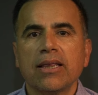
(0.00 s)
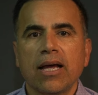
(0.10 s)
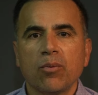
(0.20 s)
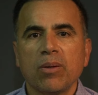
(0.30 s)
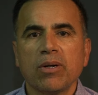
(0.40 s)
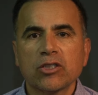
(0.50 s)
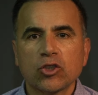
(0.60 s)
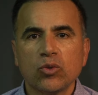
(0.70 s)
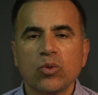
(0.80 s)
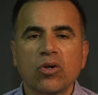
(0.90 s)
that we must
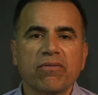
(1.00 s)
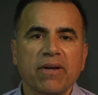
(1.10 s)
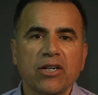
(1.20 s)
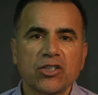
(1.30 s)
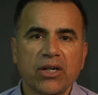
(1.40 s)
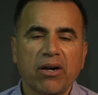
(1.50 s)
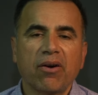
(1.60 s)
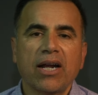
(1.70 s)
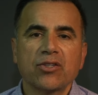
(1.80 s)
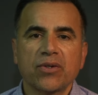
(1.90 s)
do our fair
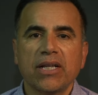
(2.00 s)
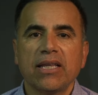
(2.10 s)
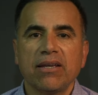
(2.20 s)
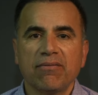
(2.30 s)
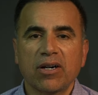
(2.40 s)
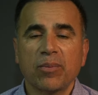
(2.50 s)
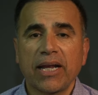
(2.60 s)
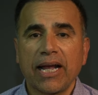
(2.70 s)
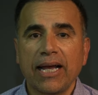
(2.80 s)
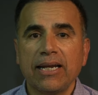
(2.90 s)
share at treating the
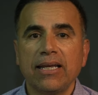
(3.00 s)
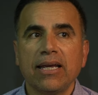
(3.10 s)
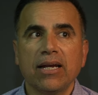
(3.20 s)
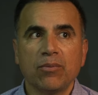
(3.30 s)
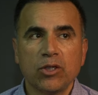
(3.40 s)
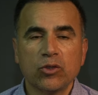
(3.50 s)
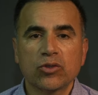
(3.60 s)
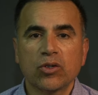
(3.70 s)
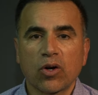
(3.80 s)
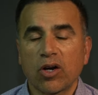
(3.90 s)
environment kindly and
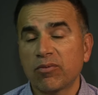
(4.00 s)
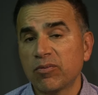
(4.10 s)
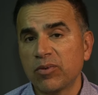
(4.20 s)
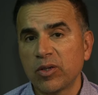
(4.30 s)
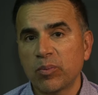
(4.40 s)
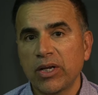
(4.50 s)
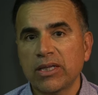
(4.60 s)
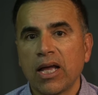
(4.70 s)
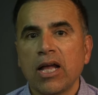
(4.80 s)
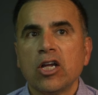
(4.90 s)
reducing our carbon footprint.